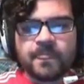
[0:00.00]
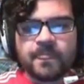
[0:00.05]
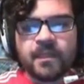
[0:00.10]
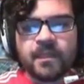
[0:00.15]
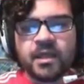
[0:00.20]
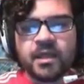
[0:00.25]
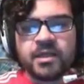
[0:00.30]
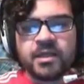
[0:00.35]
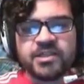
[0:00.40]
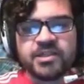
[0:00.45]

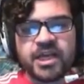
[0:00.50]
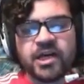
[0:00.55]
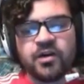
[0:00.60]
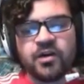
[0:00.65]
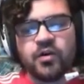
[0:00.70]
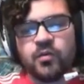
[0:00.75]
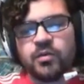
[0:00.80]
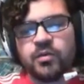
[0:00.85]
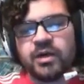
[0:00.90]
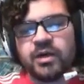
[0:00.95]
And yeah, all
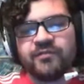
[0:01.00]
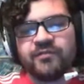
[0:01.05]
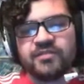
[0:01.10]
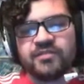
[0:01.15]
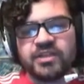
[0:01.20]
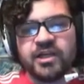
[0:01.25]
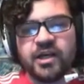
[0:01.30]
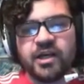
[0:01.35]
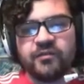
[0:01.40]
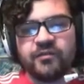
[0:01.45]
we're after
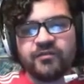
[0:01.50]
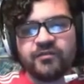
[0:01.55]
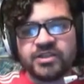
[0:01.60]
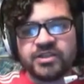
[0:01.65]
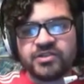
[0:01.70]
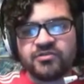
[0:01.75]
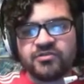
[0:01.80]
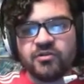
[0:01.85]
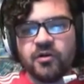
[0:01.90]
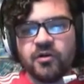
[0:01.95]
off this
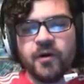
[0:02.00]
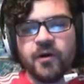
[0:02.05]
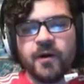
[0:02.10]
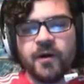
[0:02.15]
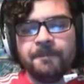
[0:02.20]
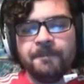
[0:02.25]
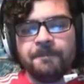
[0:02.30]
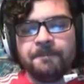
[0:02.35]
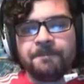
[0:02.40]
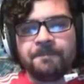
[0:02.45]
draw
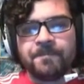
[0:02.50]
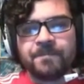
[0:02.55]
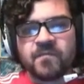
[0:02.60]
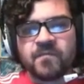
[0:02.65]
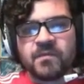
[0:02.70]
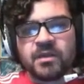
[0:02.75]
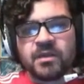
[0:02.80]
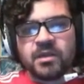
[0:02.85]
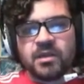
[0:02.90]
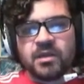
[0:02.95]

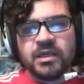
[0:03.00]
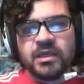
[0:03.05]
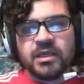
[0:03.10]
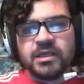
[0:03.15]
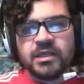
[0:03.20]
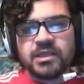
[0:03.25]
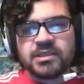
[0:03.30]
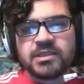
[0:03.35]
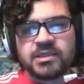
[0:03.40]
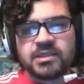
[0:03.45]

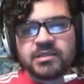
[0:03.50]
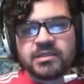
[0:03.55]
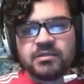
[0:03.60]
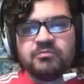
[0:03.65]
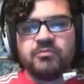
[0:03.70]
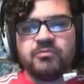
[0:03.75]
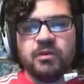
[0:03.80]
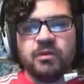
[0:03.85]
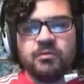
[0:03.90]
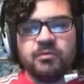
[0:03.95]
is,
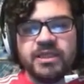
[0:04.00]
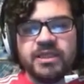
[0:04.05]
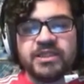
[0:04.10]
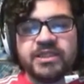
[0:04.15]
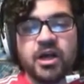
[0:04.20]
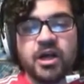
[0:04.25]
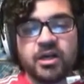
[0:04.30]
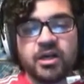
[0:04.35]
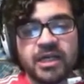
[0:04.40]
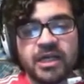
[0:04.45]
well, we need
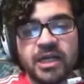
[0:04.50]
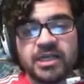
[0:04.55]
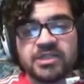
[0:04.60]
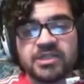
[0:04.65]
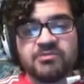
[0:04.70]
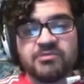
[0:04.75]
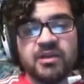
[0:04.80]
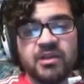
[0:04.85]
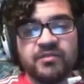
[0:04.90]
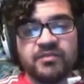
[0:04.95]
Arcanine as well,
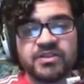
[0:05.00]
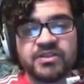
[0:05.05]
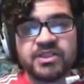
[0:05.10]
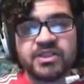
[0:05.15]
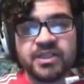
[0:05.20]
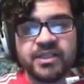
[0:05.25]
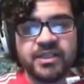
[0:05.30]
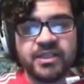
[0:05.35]
obviously.